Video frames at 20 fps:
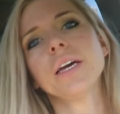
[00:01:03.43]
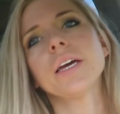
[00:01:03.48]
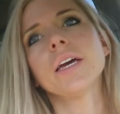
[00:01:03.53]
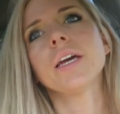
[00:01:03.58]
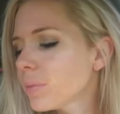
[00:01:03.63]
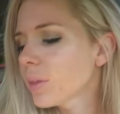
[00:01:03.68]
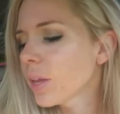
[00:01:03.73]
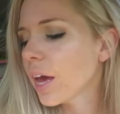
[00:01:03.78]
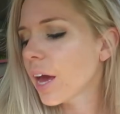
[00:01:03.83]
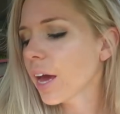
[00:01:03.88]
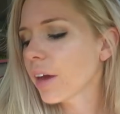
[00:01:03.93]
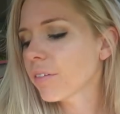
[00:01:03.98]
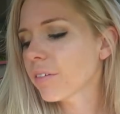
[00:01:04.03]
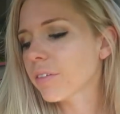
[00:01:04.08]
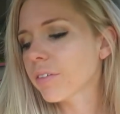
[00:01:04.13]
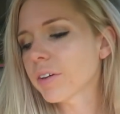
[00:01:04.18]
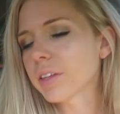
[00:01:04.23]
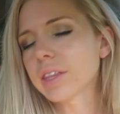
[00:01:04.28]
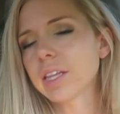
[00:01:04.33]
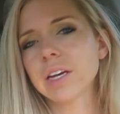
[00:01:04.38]
I have
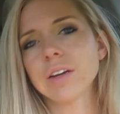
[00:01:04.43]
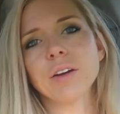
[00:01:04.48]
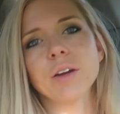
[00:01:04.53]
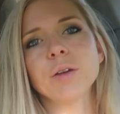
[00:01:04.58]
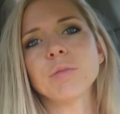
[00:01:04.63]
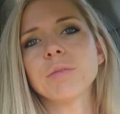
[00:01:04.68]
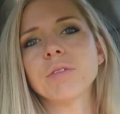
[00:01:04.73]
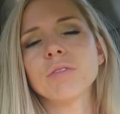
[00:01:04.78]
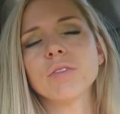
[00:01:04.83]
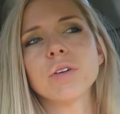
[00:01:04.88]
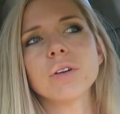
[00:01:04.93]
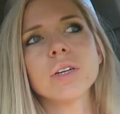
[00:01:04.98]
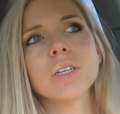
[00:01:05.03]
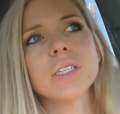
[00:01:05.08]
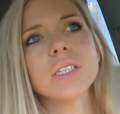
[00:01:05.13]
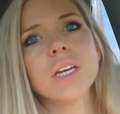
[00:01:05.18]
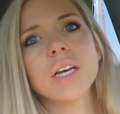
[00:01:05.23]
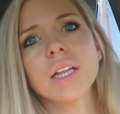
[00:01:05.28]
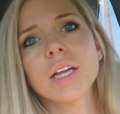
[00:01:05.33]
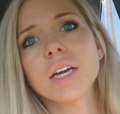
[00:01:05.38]
everything right in my phone
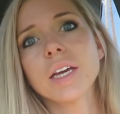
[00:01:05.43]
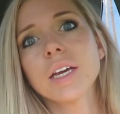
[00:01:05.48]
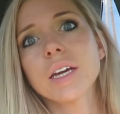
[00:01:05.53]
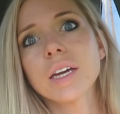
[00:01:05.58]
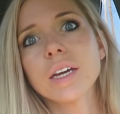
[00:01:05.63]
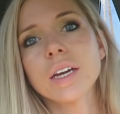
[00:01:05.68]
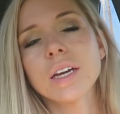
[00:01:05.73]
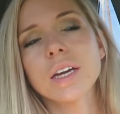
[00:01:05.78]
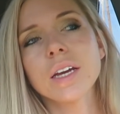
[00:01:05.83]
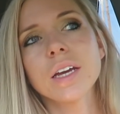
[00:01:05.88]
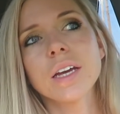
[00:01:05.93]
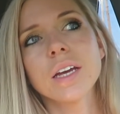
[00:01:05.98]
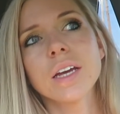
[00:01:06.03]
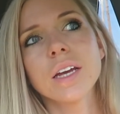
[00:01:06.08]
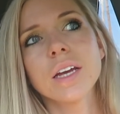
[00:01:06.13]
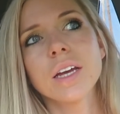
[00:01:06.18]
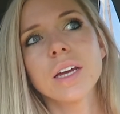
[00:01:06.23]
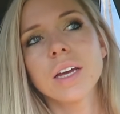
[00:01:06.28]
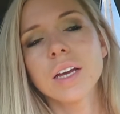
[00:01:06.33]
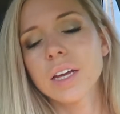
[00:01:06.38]
because I like,
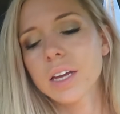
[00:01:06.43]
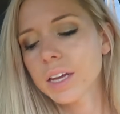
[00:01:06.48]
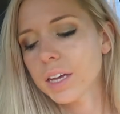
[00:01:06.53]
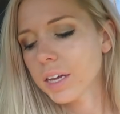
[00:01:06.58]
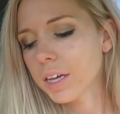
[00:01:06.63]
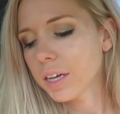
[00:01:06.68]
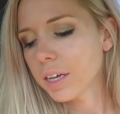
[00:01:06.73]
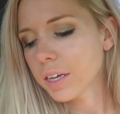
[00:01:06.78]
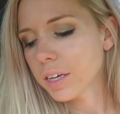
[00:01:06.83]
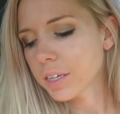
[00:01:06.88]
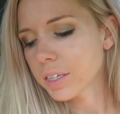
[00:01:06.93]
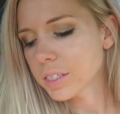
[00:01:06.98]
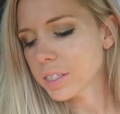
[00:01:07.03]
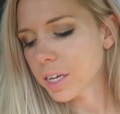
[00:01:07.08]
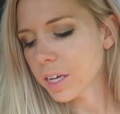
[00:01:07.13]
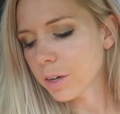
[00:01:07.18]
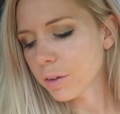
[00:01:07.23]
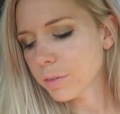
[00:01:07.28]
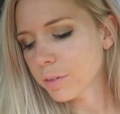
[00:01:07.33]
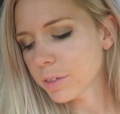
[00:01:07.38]

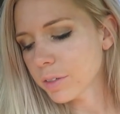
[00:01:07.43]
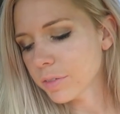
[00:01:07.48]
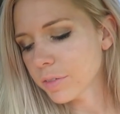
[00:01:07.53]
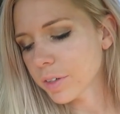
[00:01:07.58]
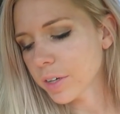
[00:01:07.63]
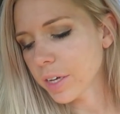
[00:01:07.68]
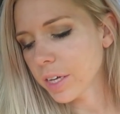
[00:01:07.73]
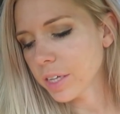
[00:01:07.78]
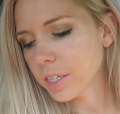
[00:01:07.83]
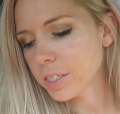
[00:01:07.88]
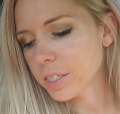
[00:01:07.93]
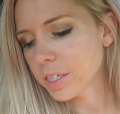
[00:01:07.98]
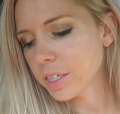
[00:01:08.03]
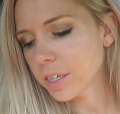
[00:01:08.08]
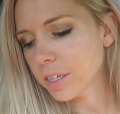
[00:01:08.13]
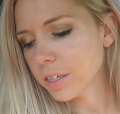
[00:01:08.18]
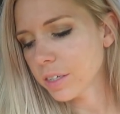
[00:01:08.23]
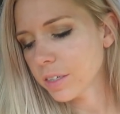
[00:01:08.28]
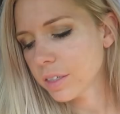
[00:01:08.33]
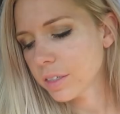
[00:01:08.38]
because I don't want to forget
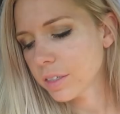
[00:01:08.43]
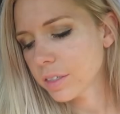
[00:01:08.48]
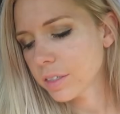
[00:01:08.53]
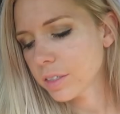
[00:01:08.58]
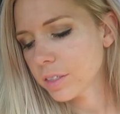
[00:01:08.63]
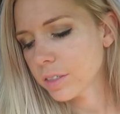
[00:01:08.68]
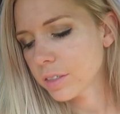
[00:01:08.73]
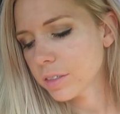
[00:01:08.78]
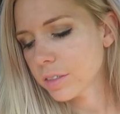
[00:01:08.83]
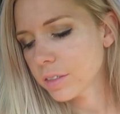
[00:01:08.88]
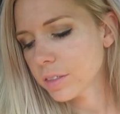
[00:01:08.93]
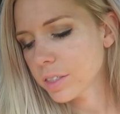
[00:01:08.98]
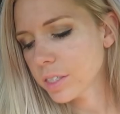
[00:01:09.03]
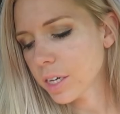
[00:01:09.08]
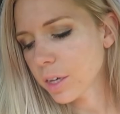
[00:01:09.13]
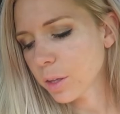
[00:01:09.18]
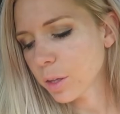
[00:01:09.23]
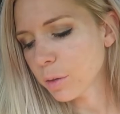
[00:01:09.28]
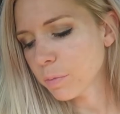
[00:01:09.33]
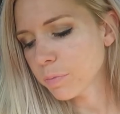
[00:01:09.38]
to
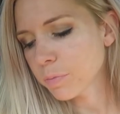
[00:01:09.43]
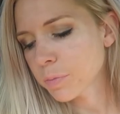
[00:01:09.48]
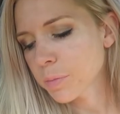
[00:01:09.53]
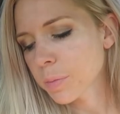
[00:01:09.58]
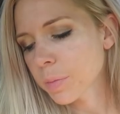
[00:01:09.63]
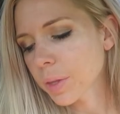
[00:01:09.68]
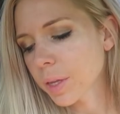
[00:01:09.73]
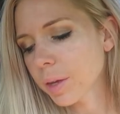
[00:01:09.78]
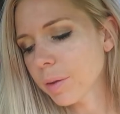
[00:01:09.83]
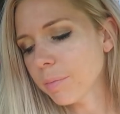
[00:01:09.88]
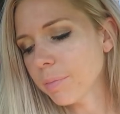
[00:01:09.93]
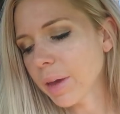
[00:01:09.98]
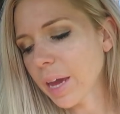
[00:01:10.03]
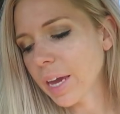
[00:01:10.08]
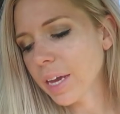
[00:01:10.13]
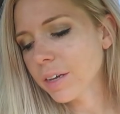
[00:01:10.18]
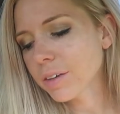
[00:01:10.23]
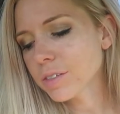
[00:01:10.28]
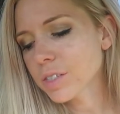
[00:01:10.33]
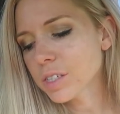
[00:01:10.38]
tell them. My
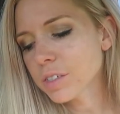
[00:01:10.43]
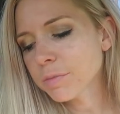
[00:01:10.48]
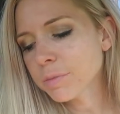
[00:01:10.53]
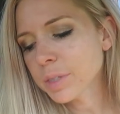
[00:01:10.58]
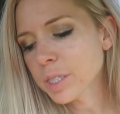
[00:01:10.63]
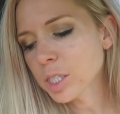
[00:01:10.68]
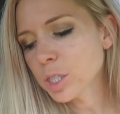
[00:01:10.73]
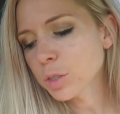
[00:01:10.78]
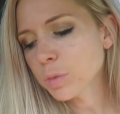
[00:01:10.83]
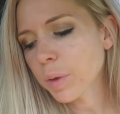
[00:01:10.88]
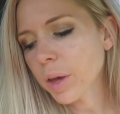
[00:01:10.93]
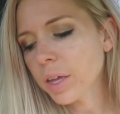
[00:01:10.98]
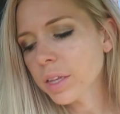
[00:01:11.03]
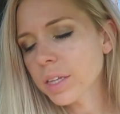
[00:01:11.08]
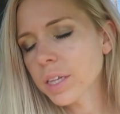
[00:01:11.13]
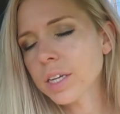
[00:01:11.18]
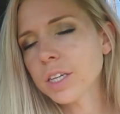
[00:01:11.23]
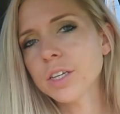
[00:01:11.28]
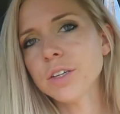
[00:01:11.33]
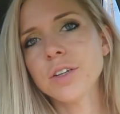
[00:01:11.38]
ankles have been
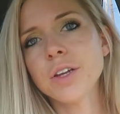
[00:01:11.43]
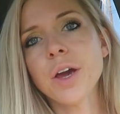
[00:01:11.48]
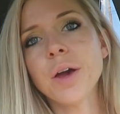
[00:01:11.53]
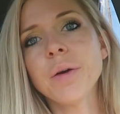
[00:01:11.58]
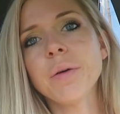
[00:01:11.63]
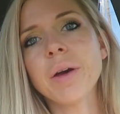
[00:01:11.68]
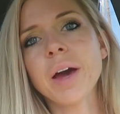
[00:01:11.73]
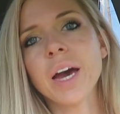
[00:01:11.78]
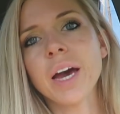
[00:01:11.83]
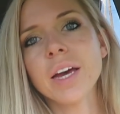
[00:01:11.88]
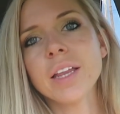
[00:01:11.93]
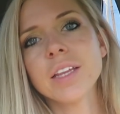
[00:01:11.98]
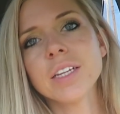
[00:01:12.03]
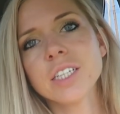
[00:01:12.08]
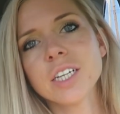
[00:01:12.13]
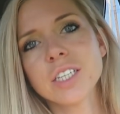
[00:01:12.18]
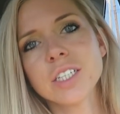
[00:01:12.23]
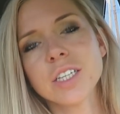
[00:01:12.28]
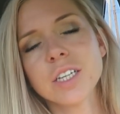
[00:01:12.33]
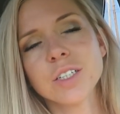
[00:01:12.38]
swelling. You know, I have a
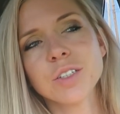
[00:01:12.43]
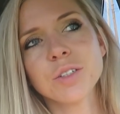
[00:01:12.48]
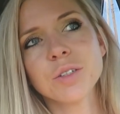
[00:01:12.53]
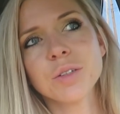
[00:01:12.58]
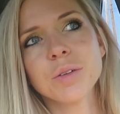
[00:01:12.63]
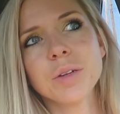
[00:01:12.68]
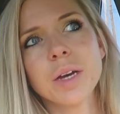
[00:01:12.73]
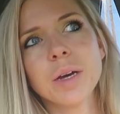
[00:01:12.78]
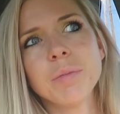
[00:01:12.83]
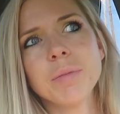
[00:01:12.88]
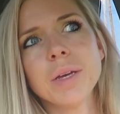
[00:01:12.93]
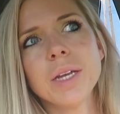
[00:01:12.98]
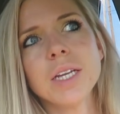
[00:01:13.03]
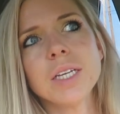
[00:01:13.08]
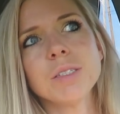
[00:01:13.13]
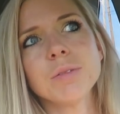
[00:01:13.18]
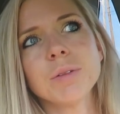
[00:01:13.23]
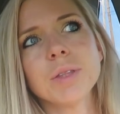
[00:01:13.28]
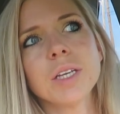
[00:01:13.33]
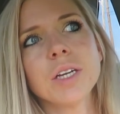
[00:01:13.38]
gestational
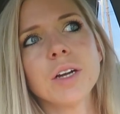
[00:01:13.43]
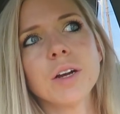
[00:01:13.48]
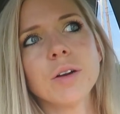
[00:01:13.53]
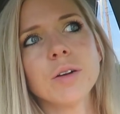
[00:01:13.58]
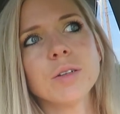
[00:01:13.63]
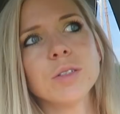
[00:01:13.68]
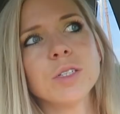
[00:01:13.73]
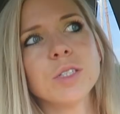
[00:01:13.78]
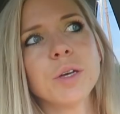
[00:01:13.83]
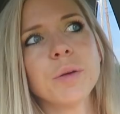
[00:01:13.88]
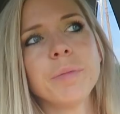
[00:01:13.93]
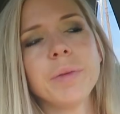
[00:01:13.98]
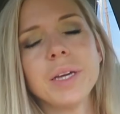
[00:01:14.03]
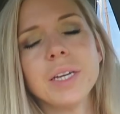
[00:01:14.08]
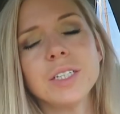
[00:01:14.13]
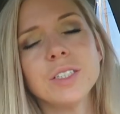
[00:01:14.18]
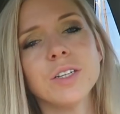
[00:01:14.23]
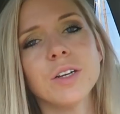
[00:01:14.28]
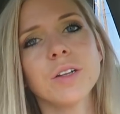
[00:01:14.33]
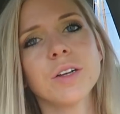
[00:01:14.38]
diabetes with the girls. So
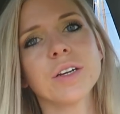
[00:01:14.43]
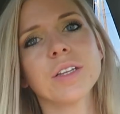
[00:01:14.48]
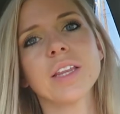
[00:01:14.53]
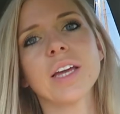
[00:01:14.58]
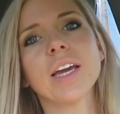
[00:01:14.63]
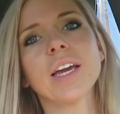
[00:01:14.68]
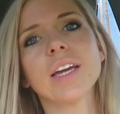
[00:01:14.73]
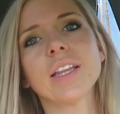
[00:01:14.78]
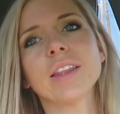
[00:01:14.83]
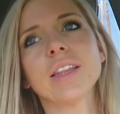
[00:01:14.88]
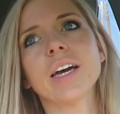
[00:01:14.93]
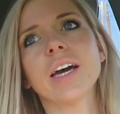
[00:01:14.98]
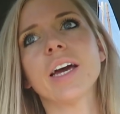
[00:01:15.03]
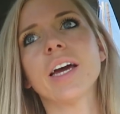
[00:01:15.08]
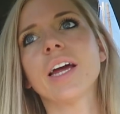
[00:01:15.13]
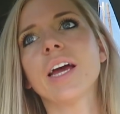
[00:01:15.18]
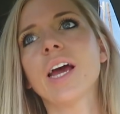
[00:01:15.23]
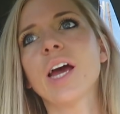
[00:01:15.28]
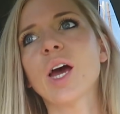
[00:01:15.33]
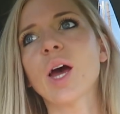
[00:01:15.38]
me and Joel are thinking
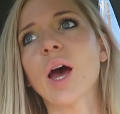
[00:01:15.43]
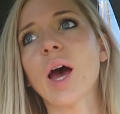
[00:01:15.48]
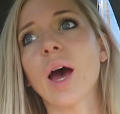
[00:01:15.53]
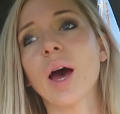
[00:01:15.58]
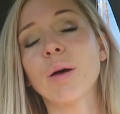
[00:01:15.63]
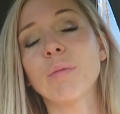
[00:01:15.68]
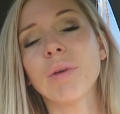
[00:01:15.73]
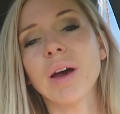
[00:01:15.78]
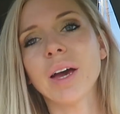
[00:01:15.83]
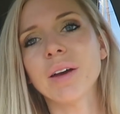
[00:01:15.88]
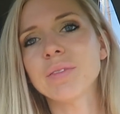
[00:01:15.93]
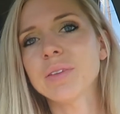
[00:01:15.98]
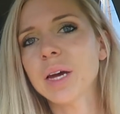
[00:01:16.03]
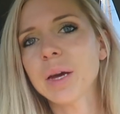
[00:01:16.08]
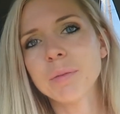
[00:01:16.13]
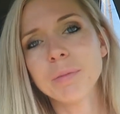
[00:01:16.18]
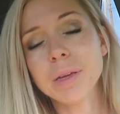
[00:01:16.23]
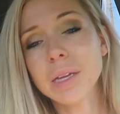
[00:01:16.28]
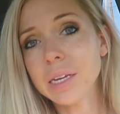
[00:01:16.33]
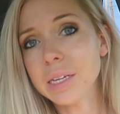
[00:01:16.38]
that I might have
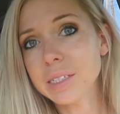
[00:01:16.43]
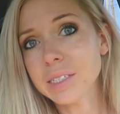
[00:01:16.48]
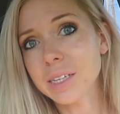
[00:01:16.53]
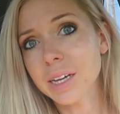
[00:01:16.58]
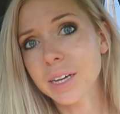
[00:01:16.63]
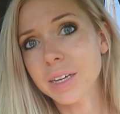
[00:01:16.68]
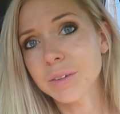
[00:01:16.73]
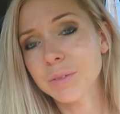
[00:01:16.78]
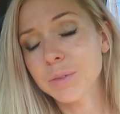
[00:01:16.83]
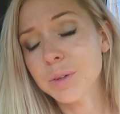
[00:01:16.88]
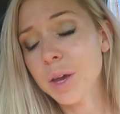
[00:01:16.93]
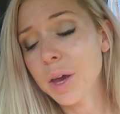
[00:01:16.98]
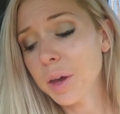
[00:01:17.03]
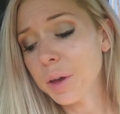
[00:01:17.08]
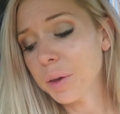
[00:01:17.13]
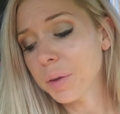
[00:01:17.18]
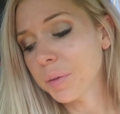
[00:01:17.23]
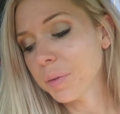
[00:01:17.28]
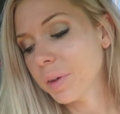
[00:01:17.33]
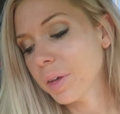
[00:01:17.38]
diabetes. I don't
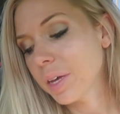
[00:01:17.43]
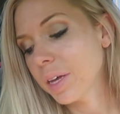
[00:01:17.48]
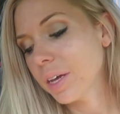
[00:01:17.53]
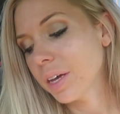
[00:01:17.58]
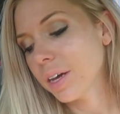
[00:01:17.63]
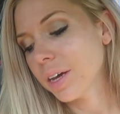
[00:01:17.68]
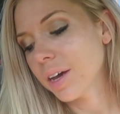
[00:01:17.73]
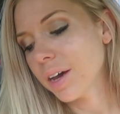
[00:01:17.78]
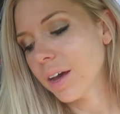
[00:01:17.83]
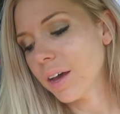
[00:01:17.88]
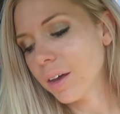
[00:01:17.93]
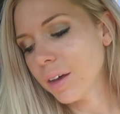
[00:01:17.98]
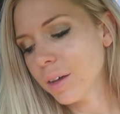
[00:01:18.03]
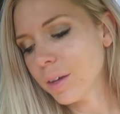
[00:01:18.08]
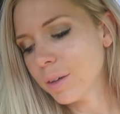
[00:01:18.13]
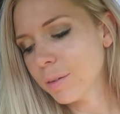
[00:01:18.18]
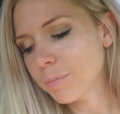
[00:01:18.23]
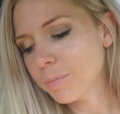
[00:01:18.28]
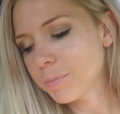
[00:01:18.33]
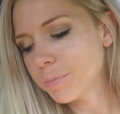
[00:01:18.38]
know.
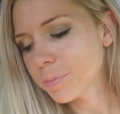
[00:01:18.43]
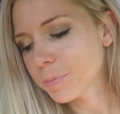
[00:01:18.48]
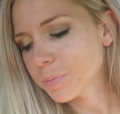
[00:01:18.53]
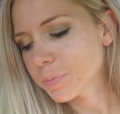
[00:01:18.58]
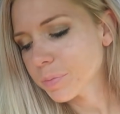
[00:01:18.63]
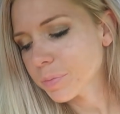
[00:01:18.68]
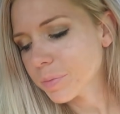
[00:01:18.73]
Um,